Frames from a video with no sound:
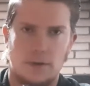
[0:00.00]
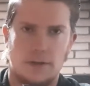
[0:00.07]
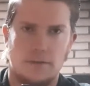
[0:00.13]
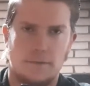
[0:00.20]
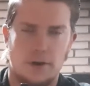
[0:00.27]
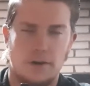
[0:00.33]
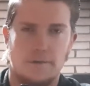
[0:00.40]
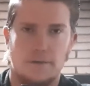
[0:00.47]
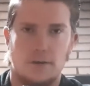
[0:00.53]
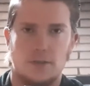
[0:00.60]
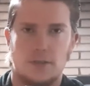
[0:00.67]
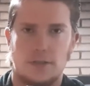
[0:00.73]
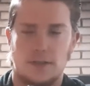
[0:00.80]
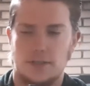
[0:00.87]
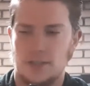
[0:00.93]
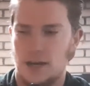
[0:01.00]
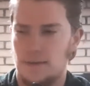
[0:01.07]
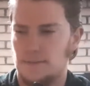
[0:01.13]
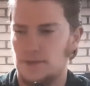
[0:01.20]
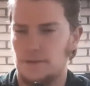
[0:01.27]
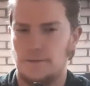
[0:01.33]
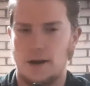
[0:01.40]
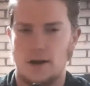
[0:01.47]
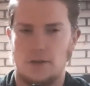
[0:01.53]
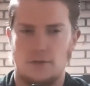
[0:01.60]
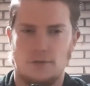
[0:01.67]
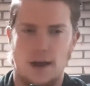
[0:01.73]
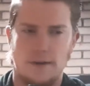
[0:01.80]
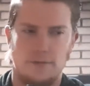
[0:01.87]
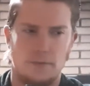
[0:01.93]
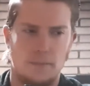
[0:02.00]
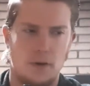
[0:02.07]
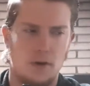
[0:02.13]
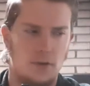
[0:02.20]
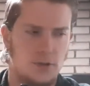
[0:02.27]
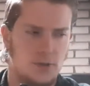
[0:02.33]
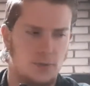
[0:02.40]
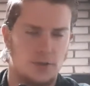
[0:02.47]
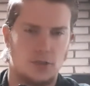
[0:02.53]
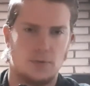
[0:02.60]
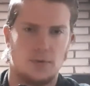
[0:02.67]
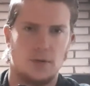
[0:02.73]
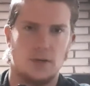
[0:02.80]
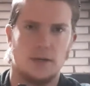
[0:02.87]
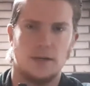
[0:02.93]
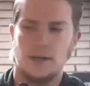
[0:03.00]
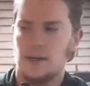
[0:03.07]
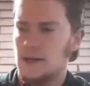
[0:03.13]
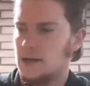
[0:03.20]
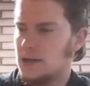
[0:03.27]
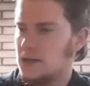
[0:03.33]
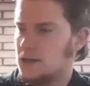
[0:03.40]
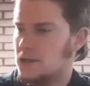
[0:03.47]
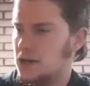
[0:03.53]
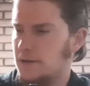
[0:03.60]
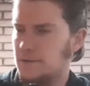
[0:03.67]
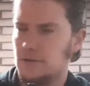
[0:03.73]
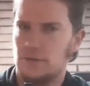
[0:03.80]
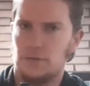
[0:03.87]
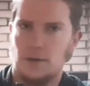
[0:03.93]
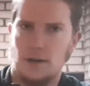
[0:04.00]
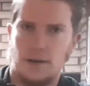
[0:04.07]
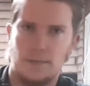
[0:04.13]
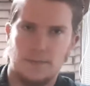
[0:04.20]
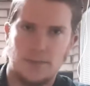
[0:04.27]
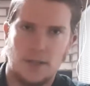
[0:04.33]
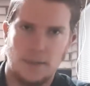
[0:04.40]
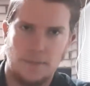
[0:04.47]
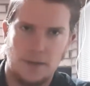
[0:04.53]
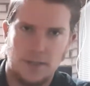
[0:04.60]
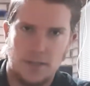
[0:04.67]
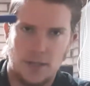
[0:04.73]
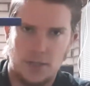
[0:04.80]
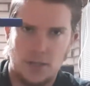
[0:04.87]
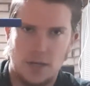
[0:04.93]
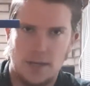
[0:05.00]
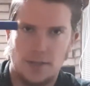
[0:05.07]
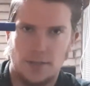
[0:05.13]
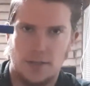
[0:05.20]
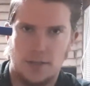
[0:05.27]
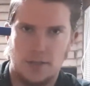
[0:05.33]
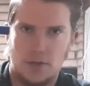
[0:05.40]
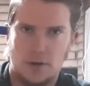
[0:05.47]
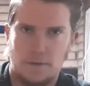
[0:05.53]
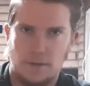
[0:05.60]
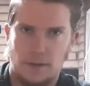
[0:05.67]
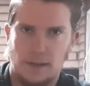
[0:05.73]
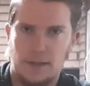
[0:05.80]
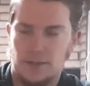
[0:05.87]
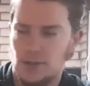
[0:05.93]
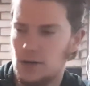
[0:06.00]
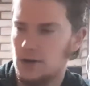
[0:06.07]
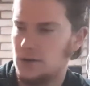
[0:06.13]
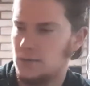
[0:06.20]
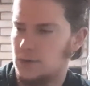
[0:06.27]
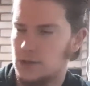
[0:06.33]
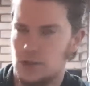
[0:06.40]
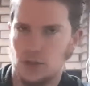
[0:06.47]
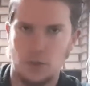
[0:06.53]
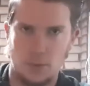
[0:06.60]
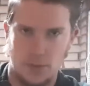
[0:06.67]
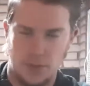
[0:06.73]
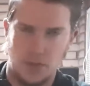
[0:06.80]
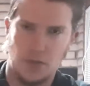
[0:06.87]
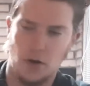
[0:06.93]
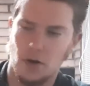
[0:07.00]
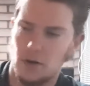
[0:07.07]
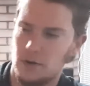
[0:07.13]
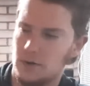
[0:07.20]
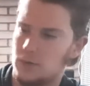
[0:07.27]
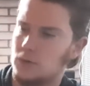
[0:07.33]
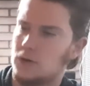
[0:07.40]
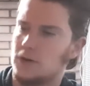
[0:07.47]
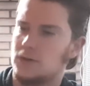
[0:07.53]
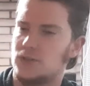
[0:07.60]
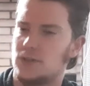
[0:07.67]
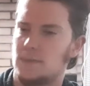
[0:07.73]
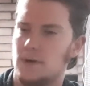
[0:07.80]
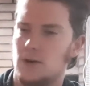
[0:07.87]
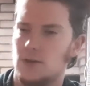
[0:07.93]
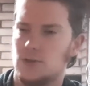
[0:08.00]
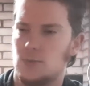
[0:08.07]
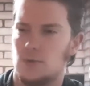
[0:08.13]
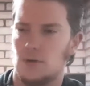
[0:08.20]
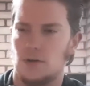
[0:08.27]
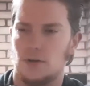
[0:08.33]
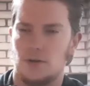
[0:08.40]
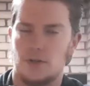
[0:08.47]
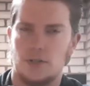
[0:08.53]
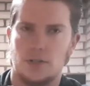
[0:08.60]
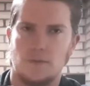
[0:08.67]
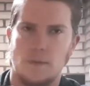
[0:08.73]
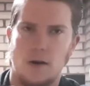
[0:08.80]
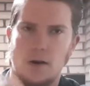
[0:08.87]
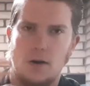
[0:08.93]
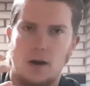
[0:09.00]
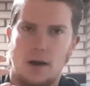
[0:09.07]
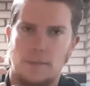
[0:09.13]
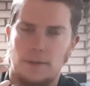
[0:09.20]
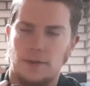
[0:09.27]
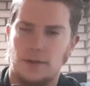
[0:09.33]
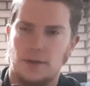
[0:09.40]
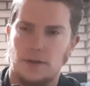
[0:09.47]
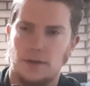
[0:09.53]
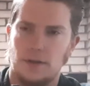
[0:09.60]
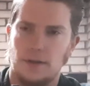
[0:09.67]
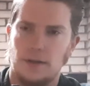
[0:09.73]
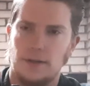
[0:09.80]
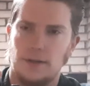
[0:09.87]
very first of the type to fire the rival balls, which were different from something such as the Nerf Elite Dart, which was a dart, whereas the balls were small. They're